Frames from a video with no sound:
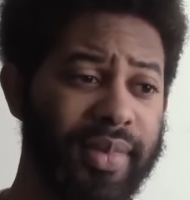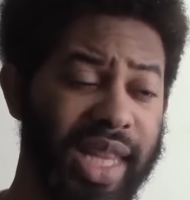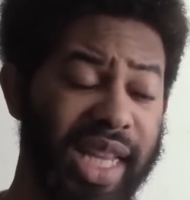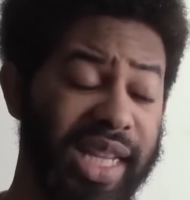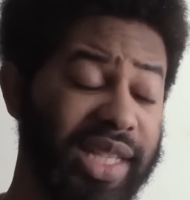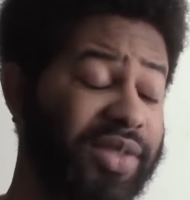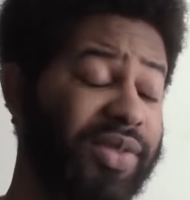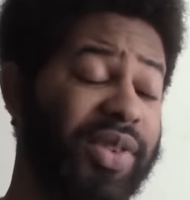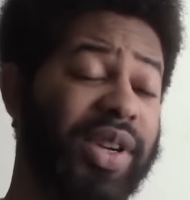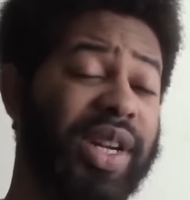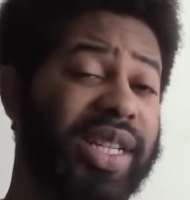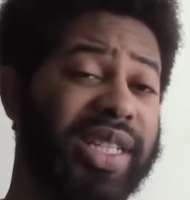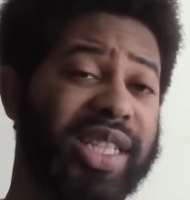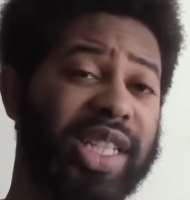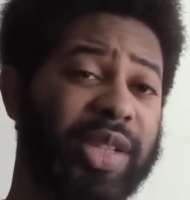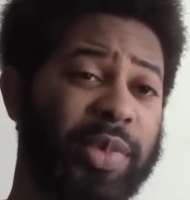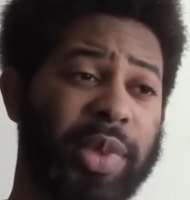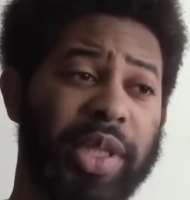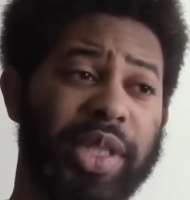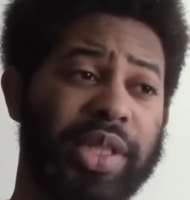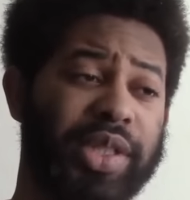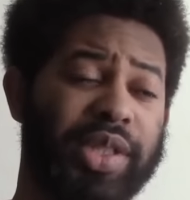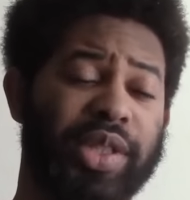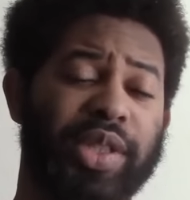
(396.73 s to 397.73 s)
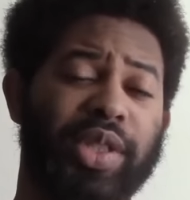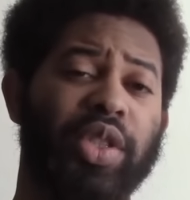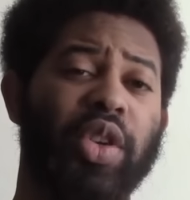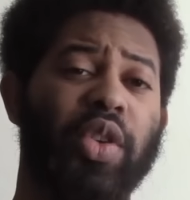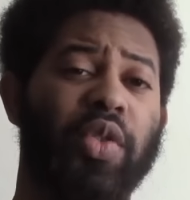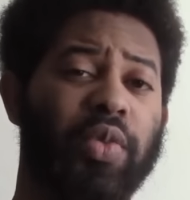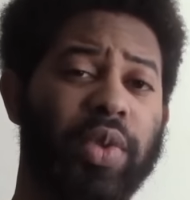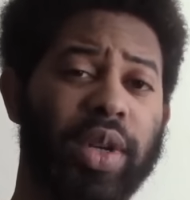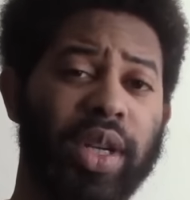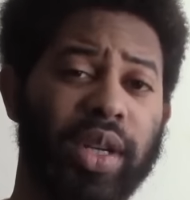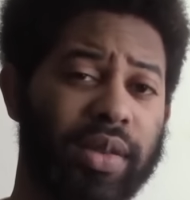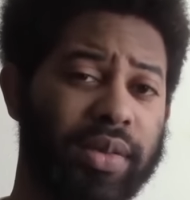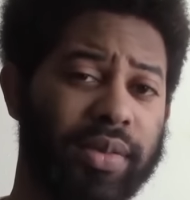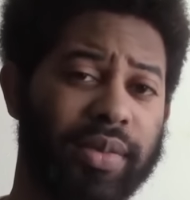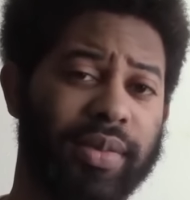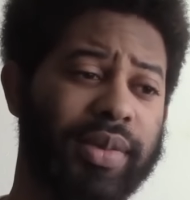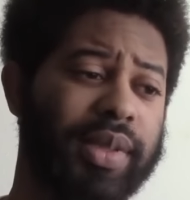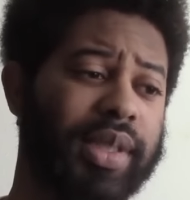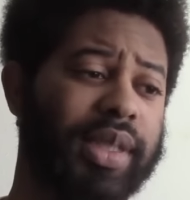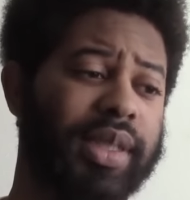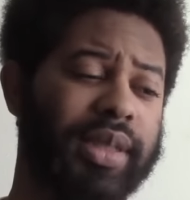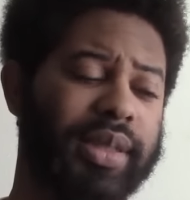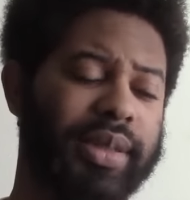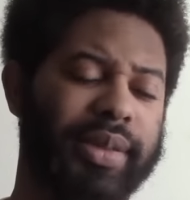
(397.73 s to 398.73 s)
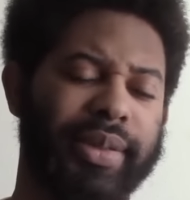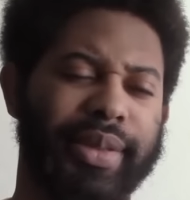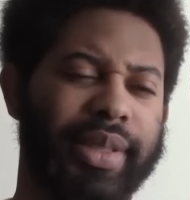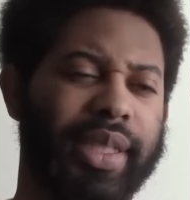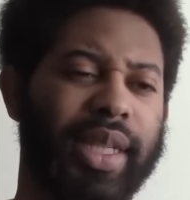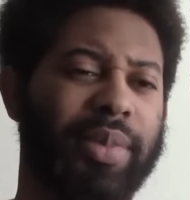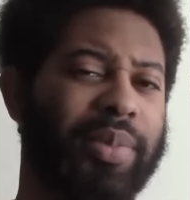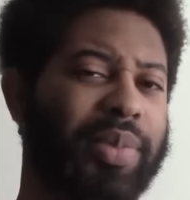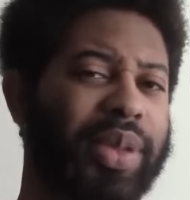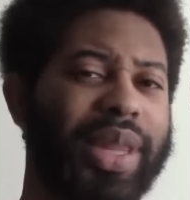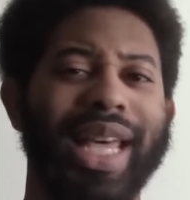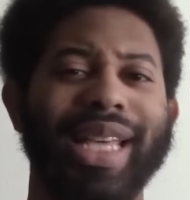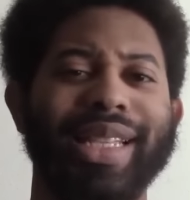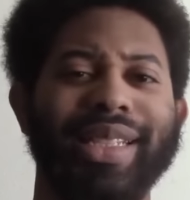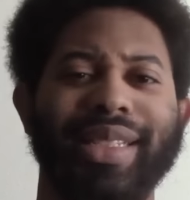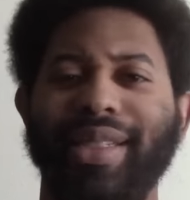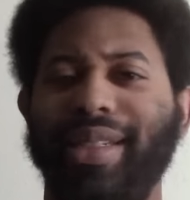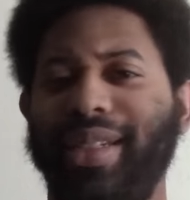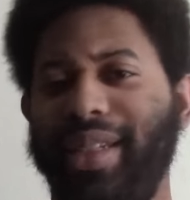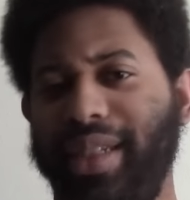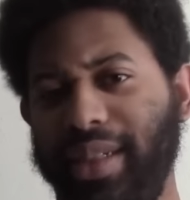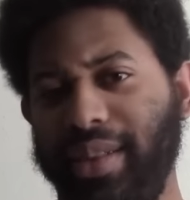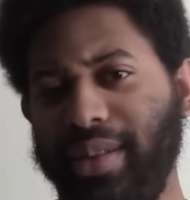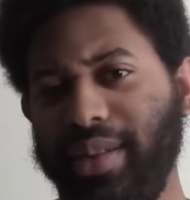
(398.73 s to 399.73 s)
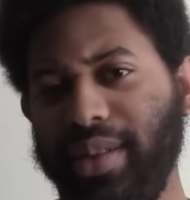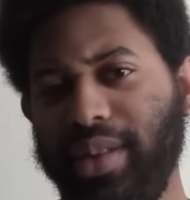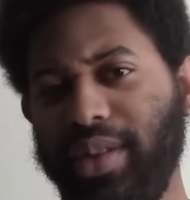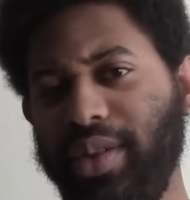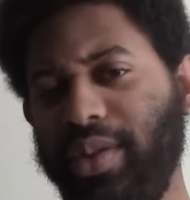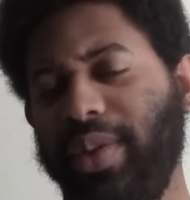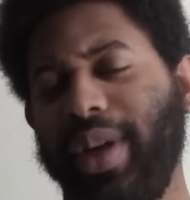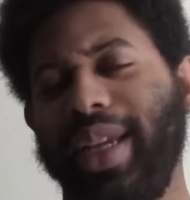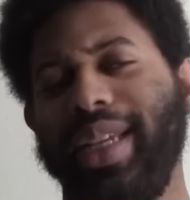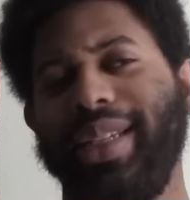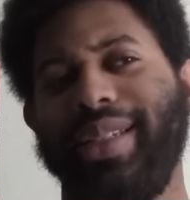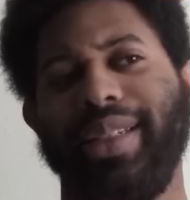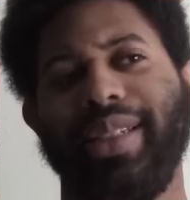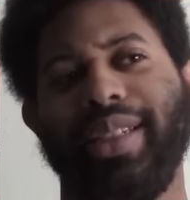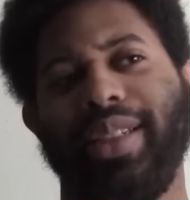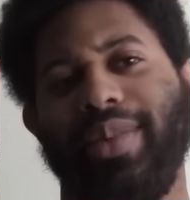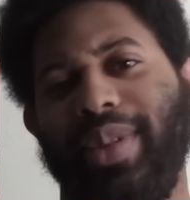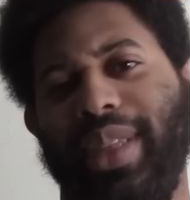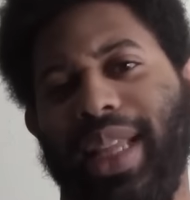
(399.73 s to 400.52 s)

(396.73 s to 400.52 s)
It's very simple. There's no real complexity to racism,